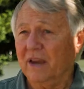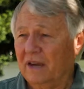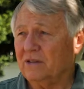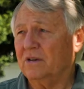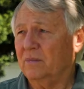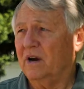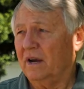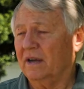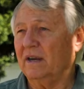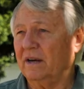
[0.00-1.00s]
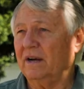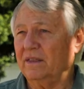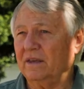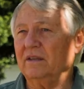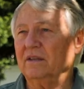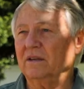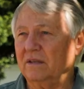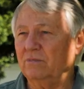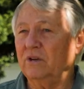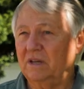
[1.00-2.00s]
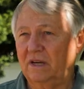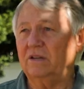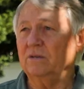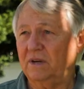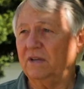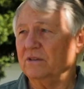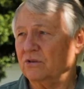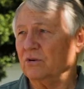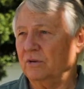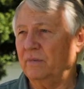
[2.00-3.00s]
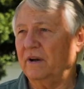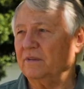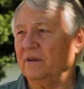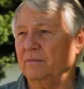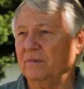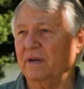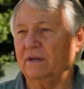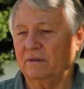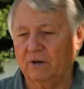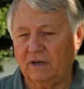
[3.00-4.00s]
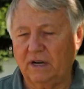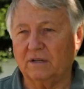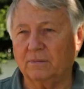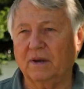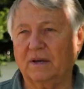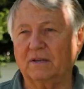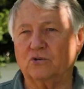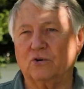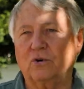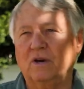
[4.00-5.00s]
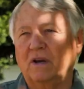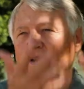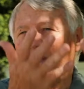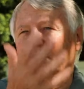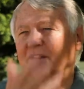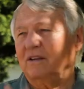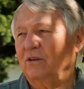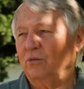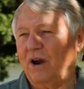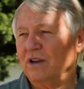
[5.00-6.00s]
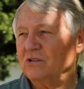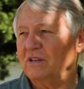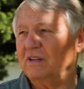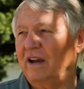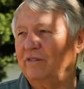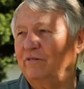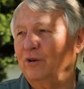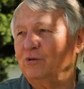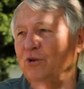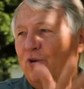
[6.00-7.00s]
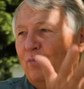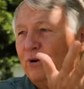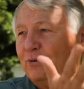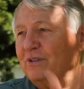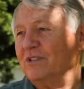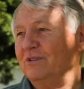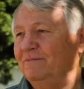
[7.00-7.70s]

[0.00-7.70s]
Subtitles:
as am I, and I think that we need to be concerned about them, and we need to make sure that the rising tide floats all boats.